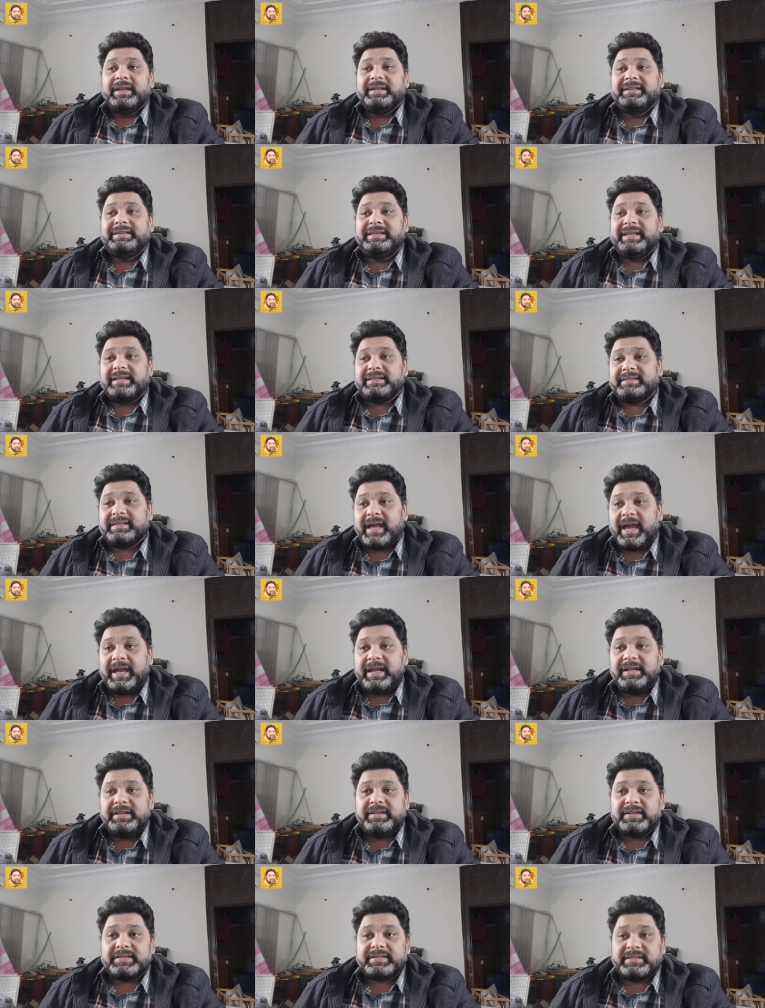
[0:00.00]

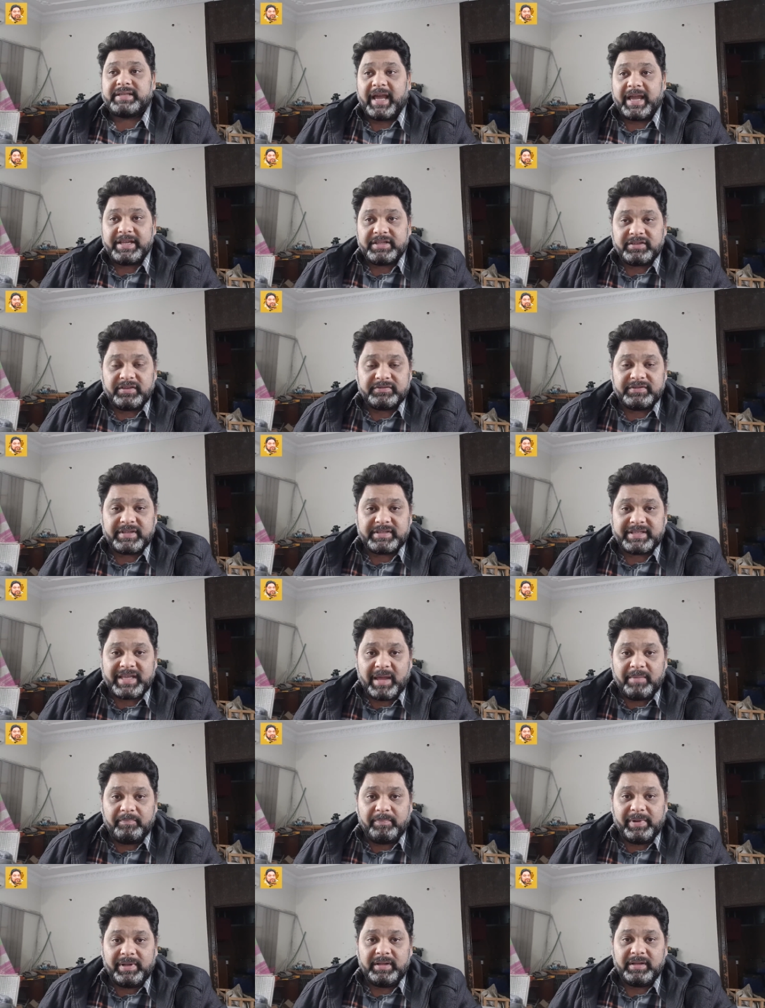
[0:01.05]
Decide the size of the
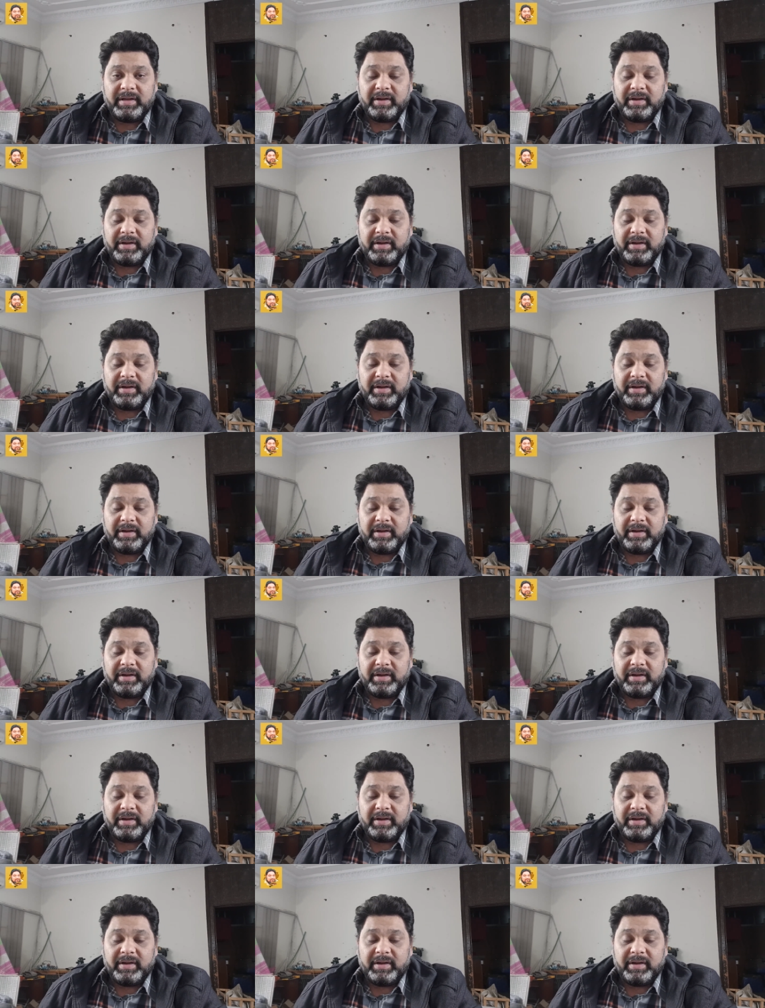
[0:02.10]
sample.